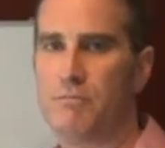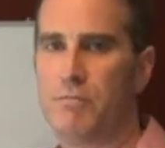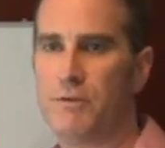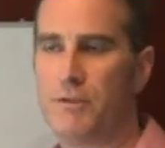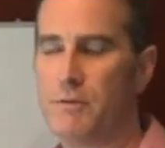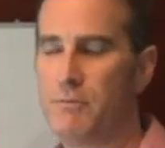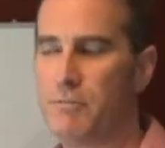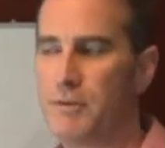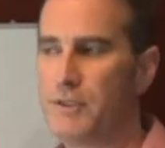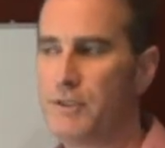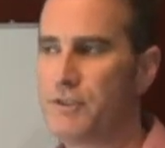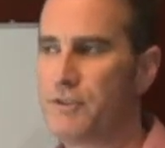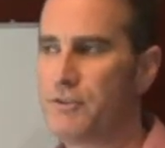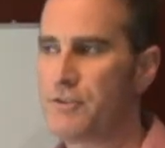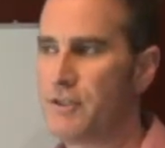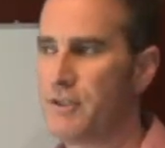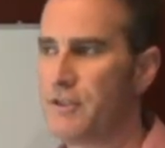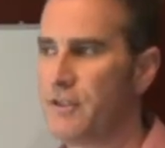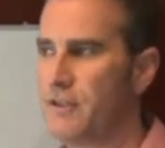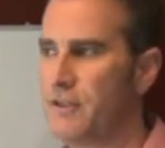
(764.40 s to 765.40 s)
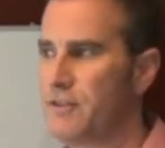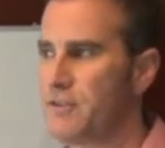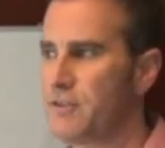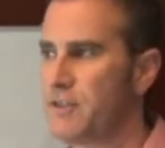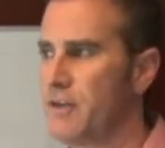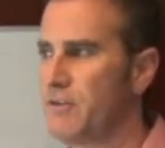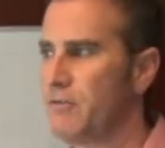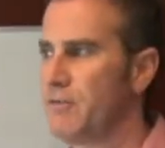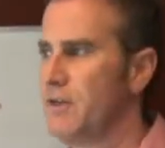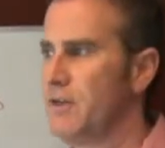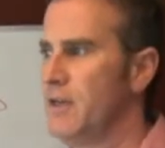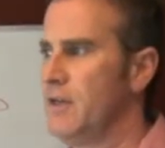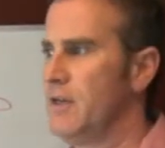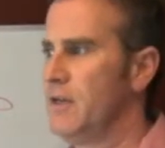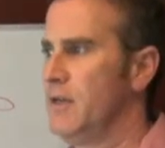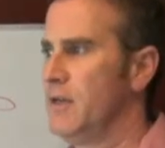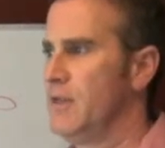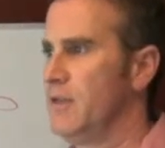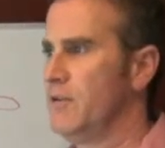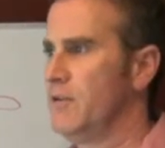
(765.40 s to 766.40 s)
put the pictures on there and stuff.
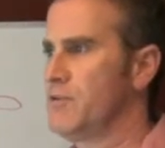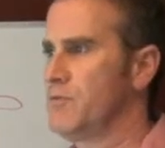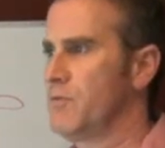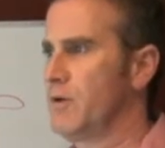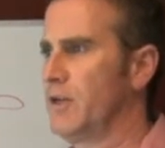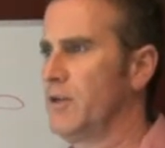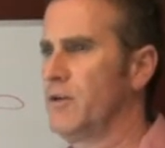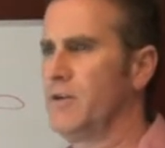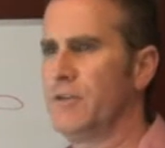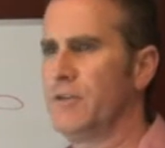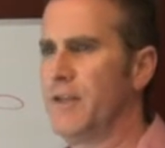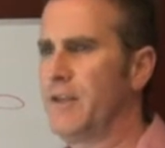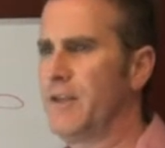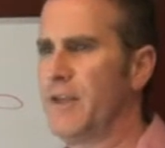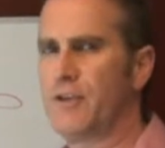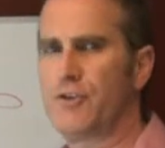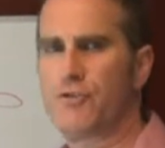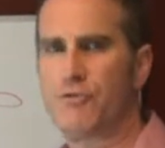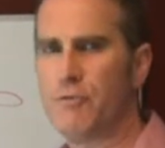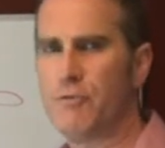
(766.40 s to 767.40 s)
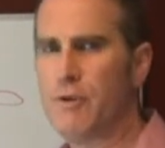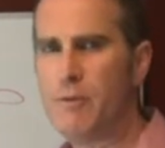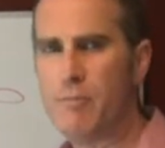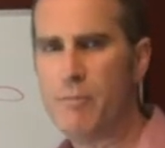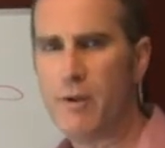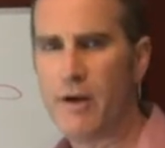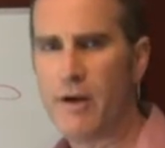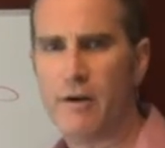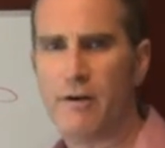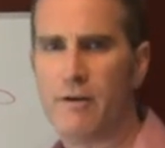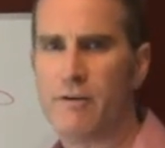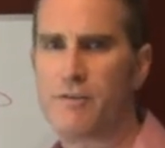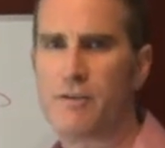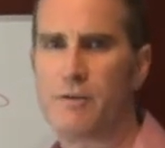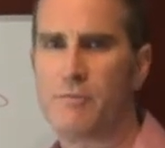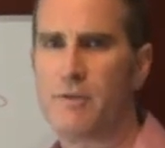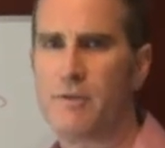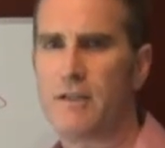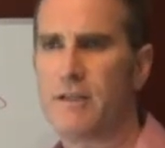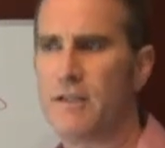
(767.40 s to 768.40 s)
There's one called, I think, a tree bear or
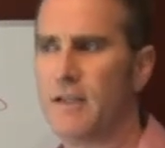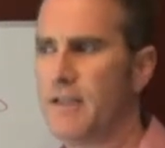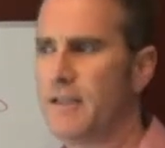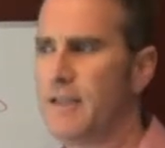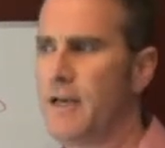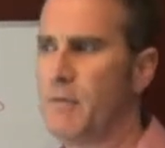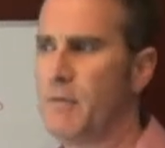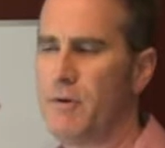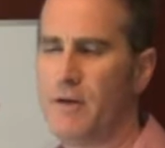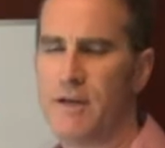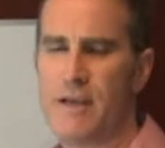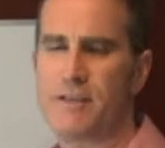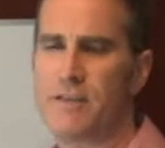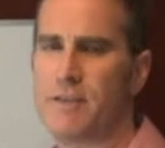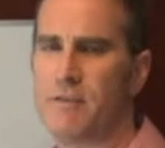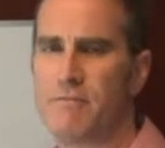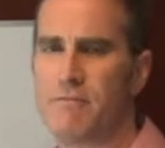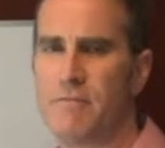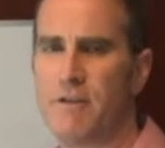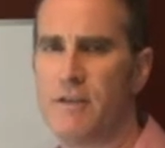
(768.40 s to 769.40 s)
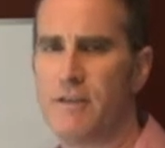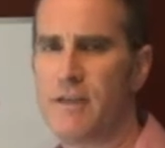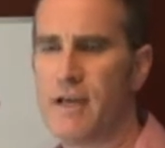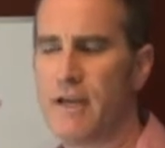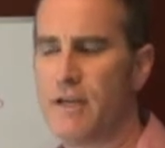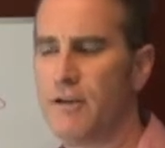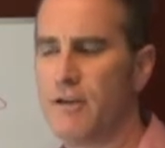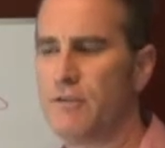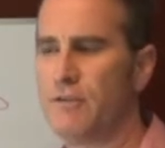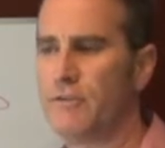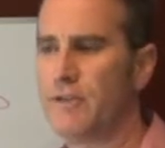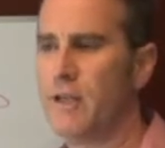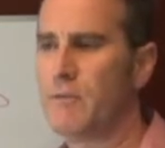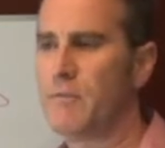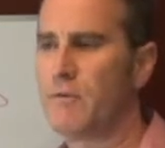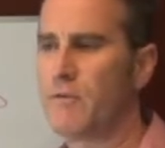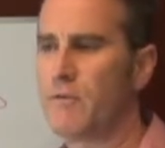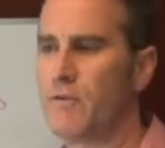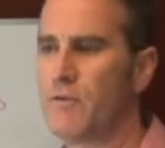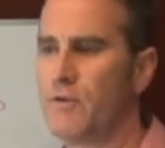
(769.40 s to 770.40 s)
something like that, but it has a technical
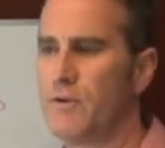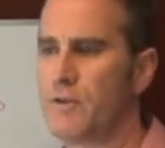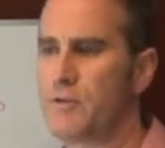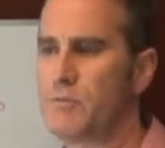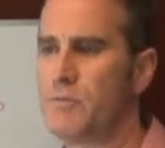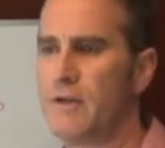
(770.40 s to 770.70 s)
name, of course.